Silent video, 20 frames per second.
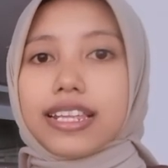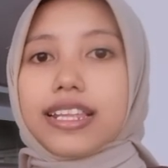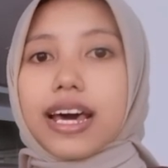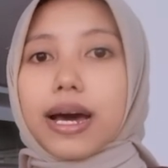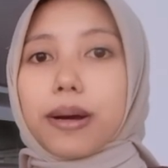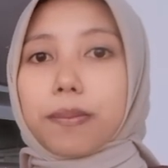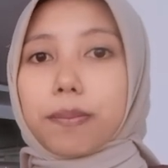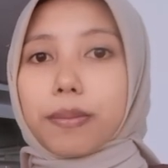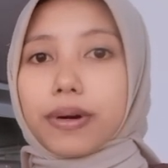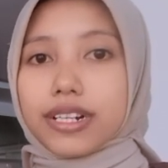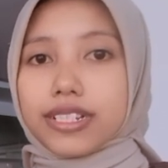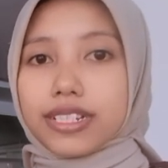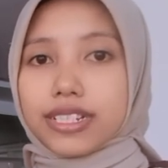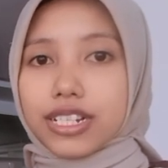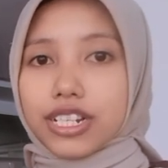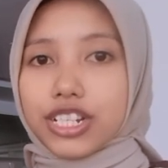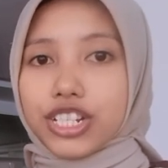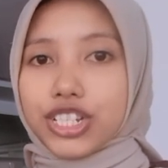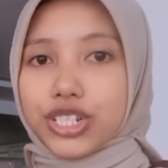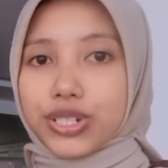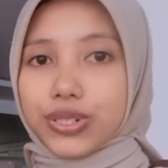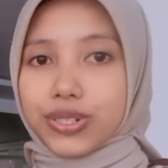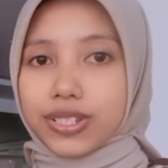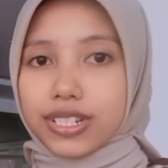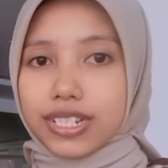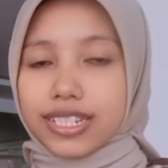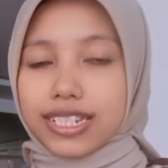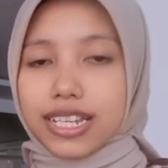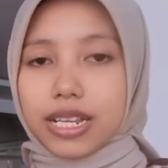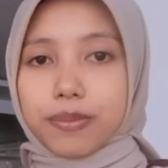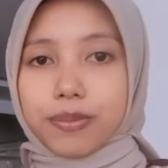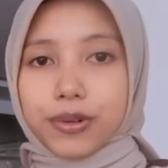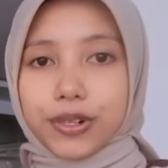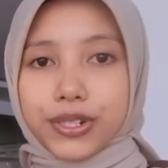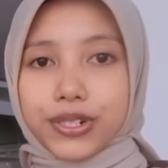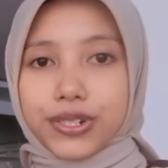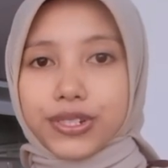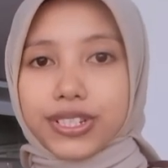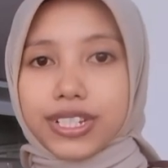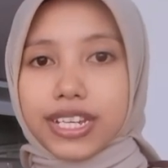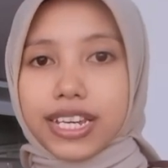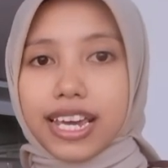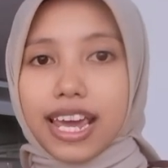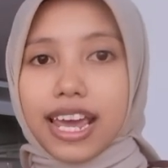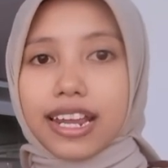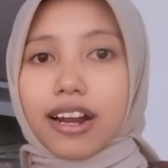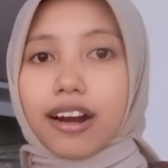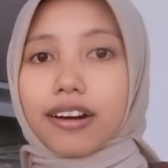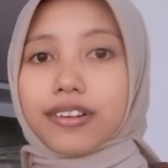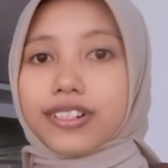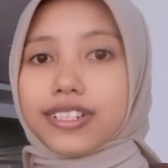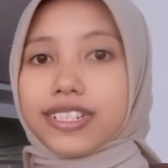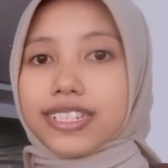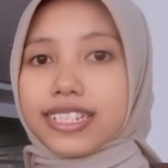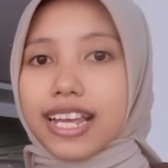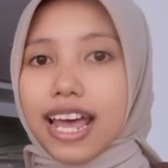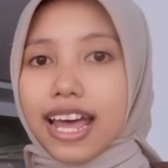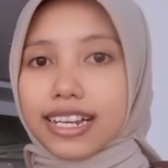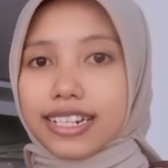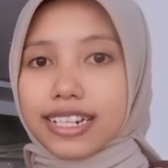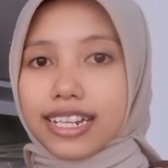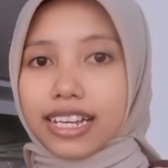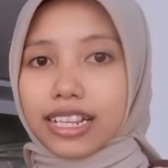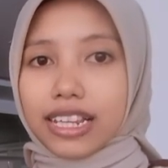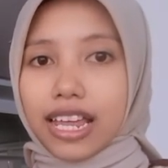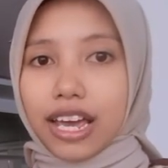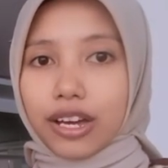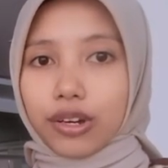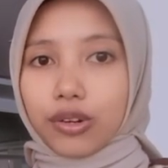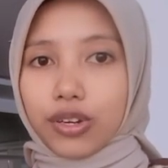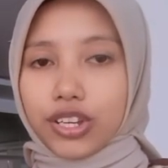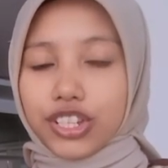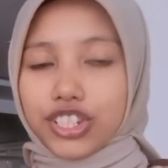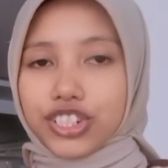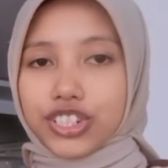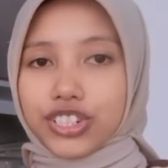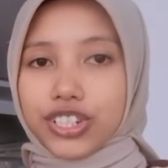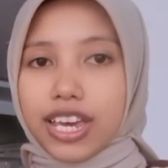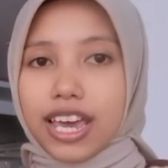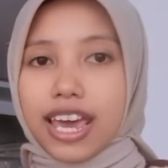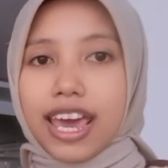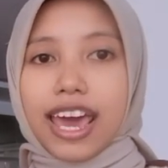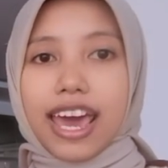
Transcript: that a person uses in producing and understanding language,